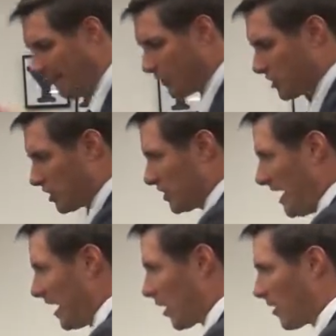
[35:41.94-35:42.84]
emphasis
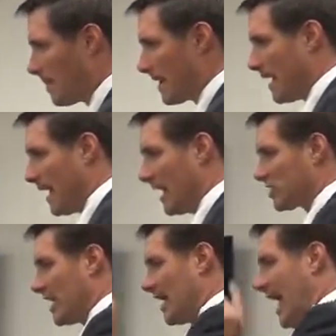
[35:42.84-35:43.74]
here
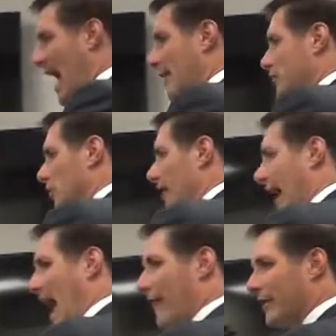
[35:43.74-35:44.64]
is that after
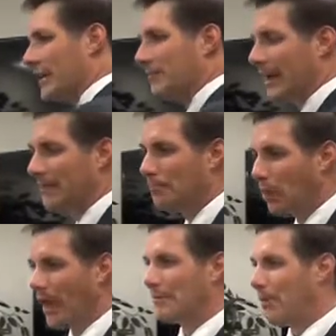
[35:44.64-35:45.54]
having been
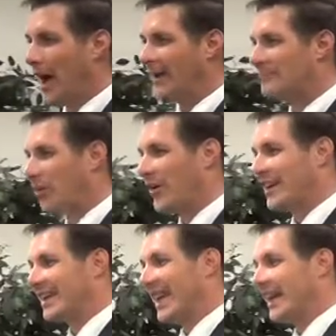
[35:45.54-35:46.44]
blood-bought and born
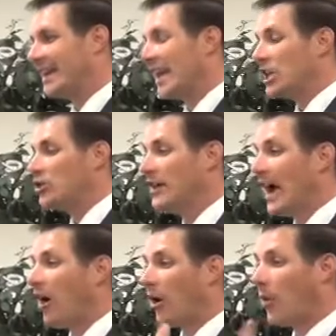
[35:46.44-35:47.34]
again, you
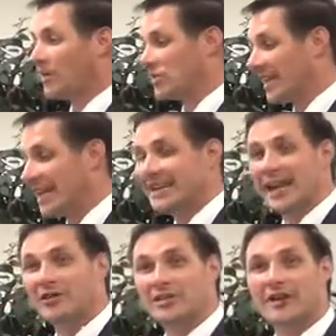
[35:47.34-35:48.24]
now are once again
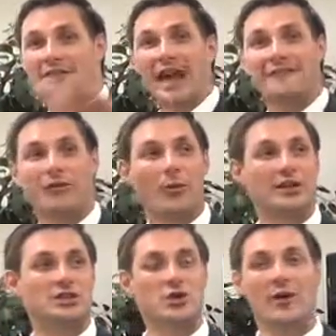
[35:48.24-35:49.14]
guilty of that for
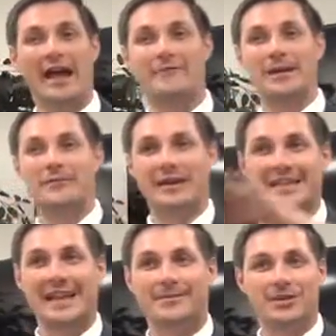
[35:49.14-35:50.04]
which you have been
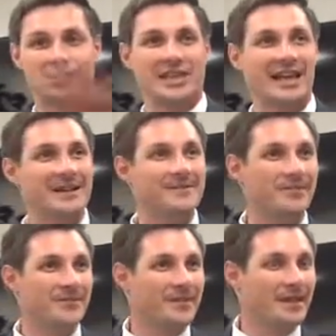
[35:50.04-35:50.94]
redeemed. You see it?
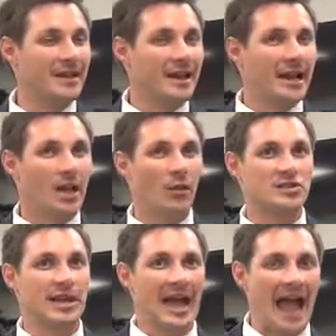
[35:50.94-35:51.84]
Of
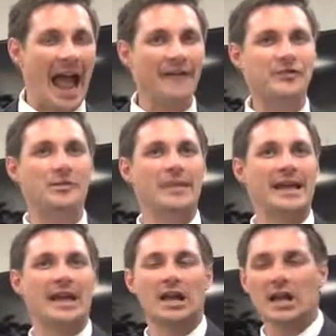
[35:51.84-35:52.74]
course, after
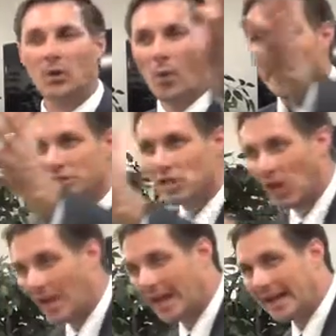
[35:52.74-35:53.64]
being once
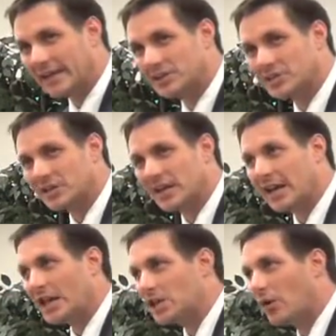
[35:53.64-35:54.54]
cleansed,
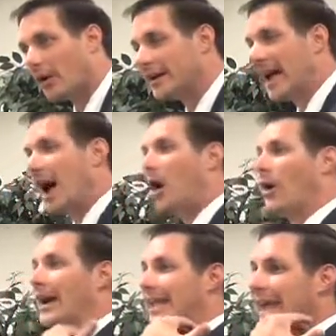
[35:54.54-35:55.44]
you are
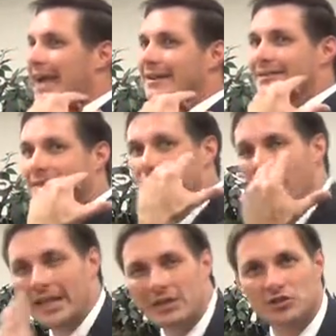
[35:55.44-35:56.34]
now again
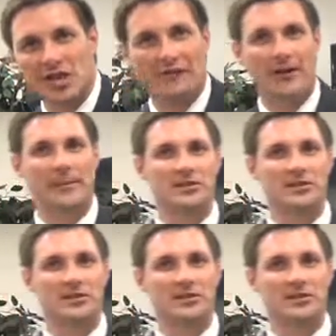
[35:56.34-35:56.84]
bringing yourself up